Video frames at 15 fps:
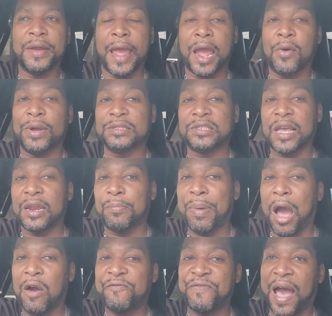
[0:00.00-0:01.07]
Now it's at
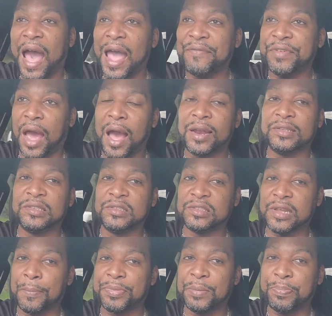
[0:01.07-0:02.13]
about $5 and
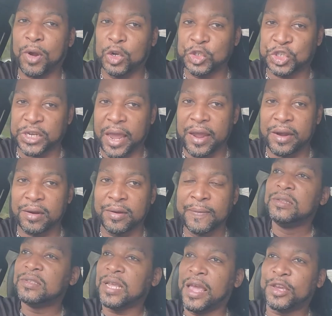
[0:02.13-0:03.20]
something per share.
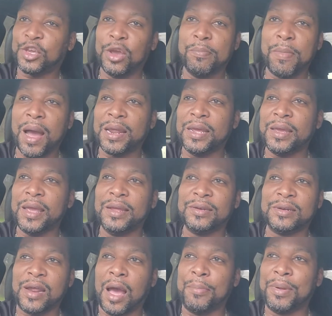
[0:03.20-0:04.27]
Take your money
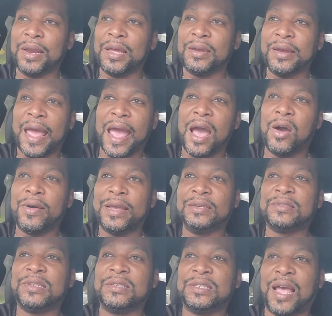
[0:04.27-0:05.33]
and double it. Now
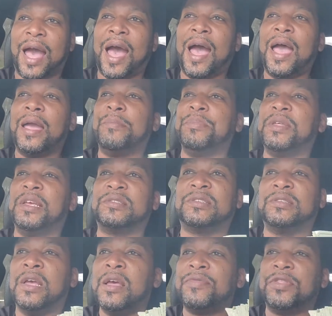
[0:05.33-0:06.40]
is the time.
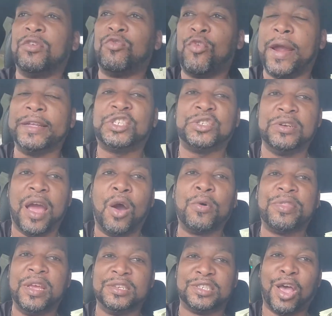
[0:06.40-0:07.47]
The rich know
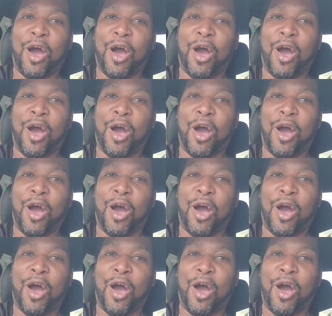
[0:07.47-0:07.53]
this